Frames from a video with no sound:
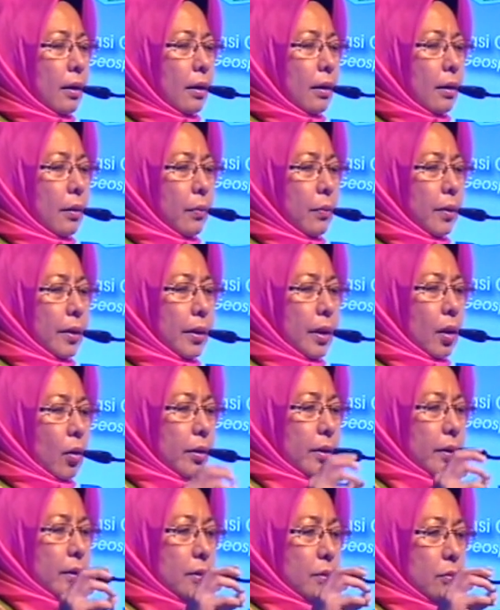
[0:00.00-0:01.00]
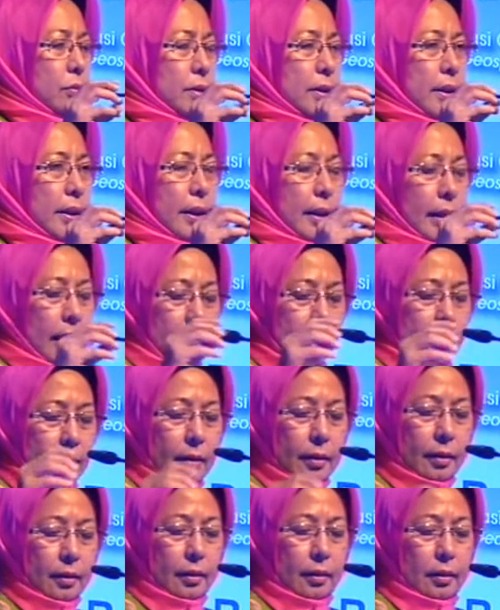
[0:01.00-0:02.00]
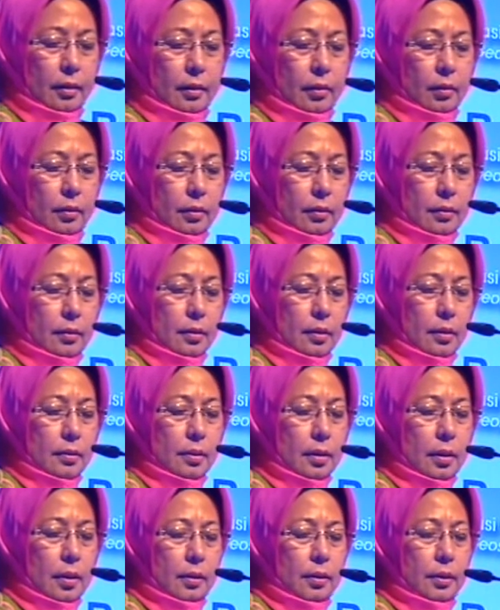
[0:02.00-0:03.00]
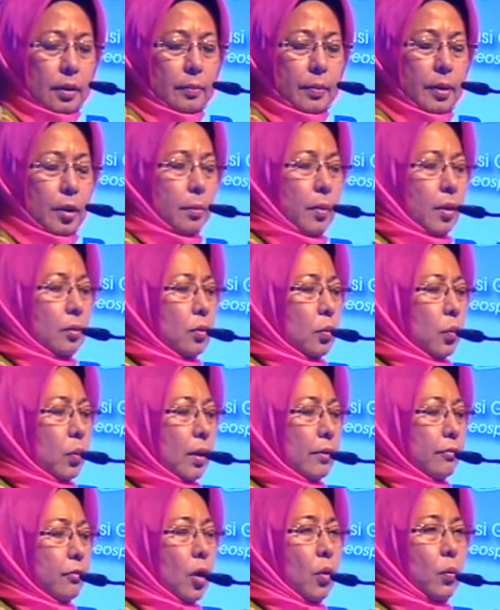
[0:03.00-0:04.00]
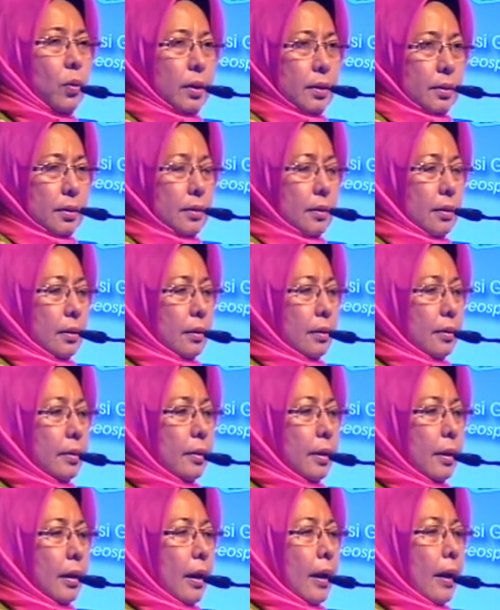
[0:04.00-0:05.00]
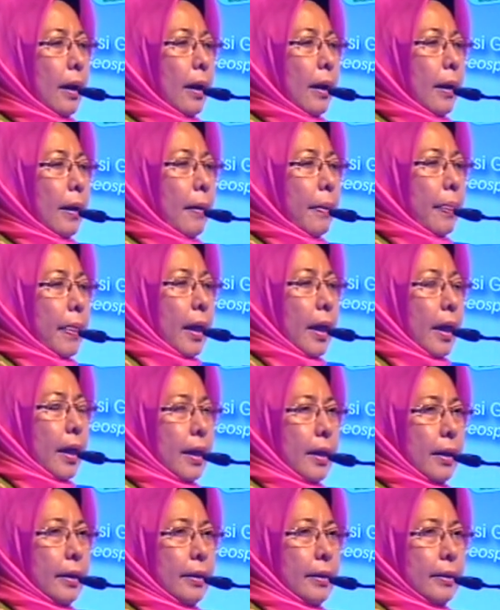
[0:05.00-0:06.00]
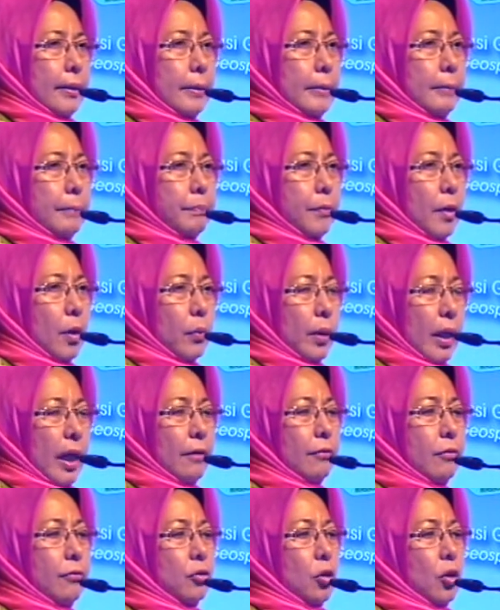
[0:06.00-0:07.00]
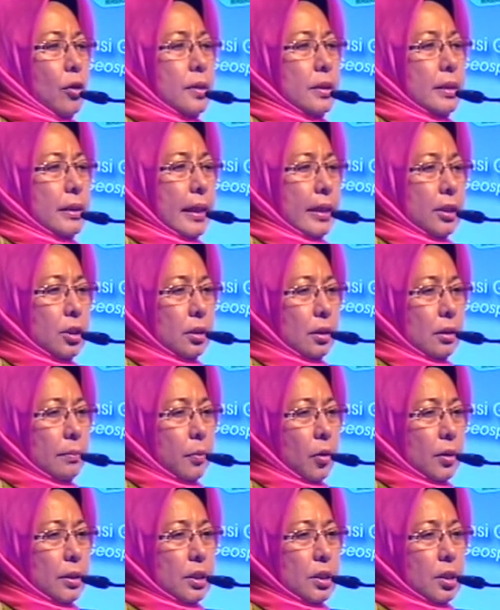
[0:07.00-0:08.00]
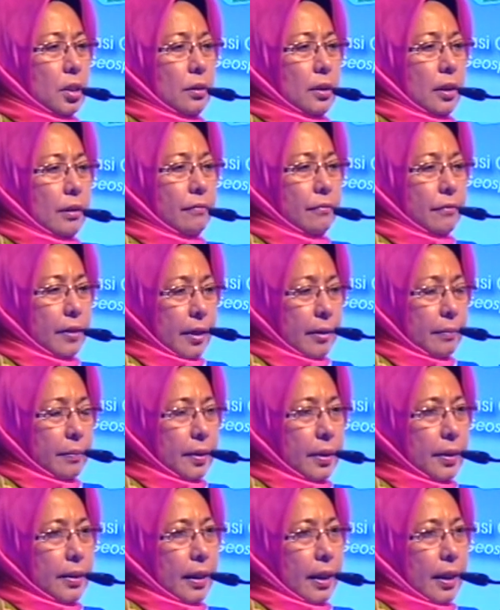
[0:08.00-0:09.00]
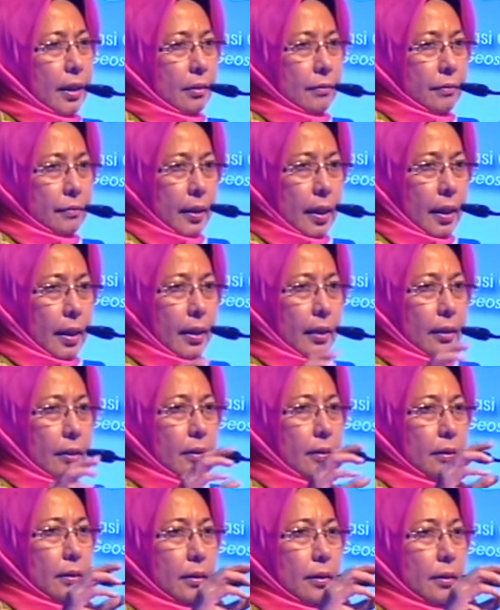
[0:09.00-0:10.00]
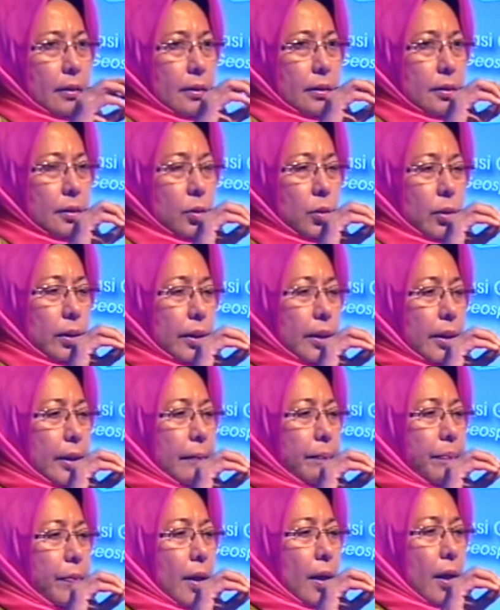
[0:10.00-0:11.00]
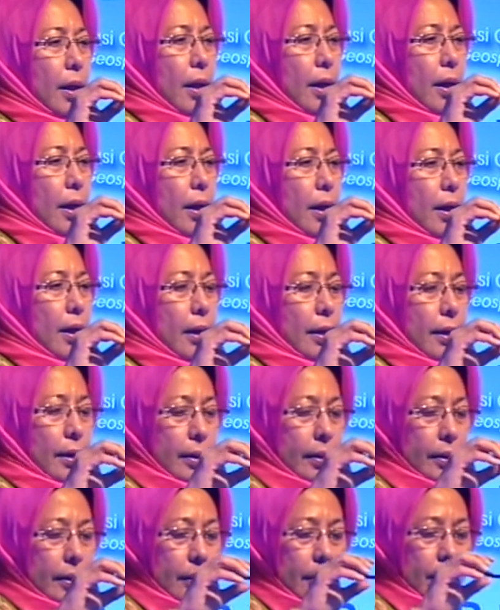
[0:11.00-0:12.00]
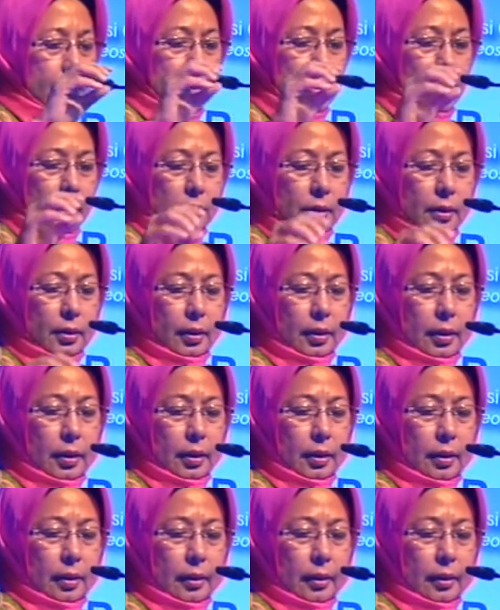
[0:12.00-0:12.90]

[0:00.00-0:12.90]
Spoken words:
with the audience today and a little bit about the way forward. And we have, of course, the national policy on the environment, and DOE is actually